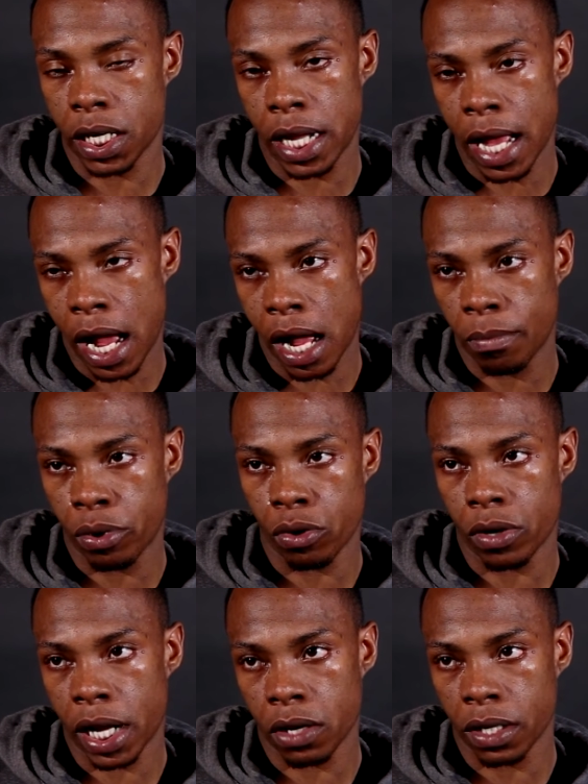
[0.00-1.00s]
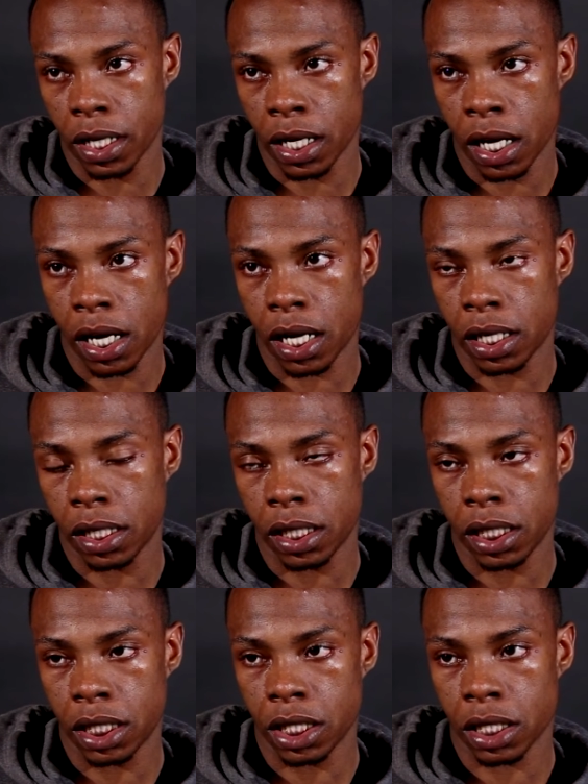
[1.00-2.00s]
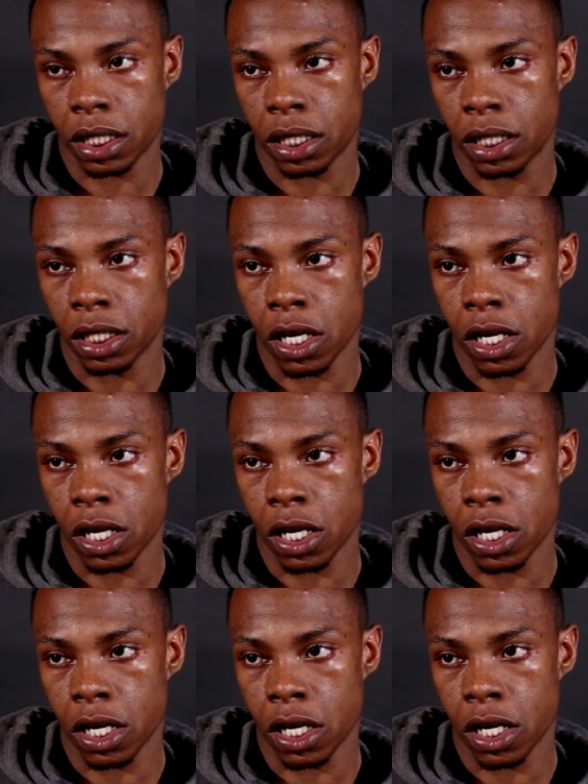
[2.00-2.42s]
the guy pulled out the gun and he just,